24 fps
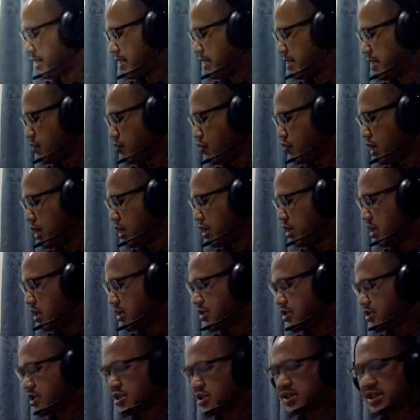Wa
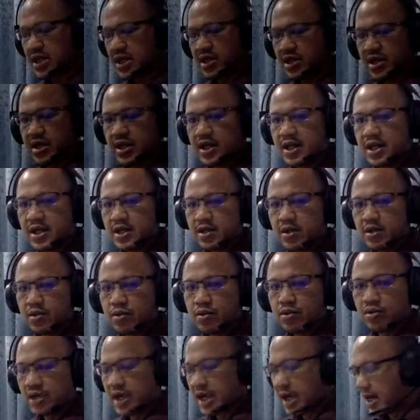qasasan
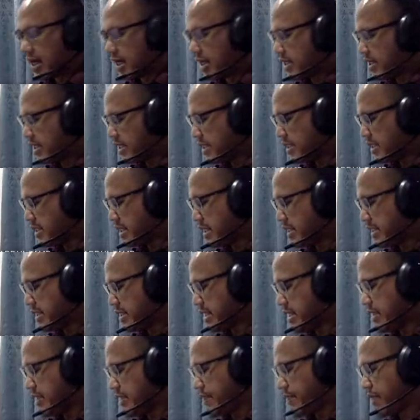qur'aniyatan.
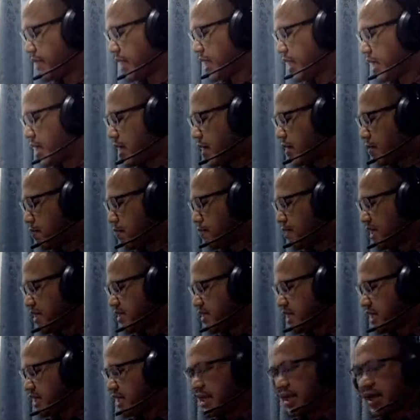
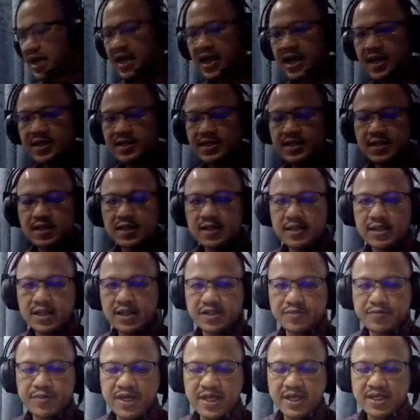Majallat,
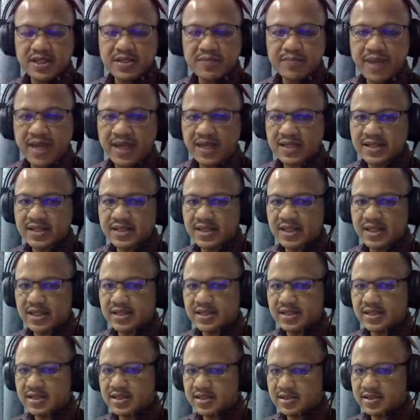this means
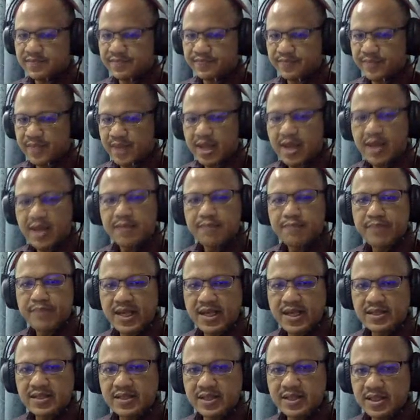magazines.
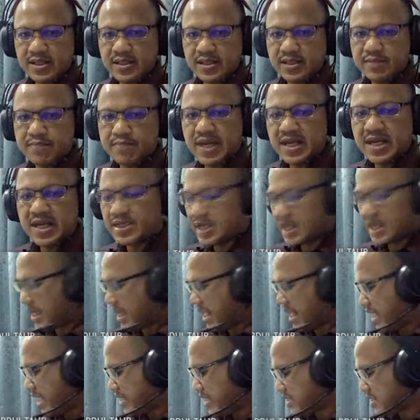Magazines,
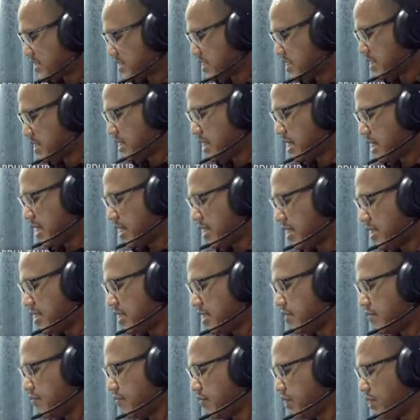majallat.
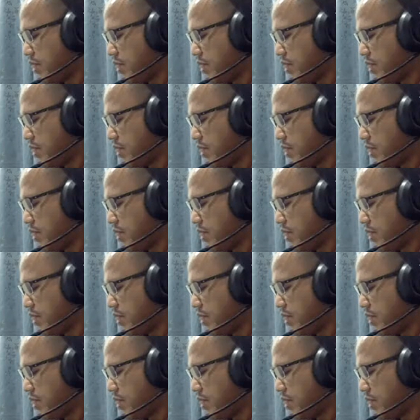And what do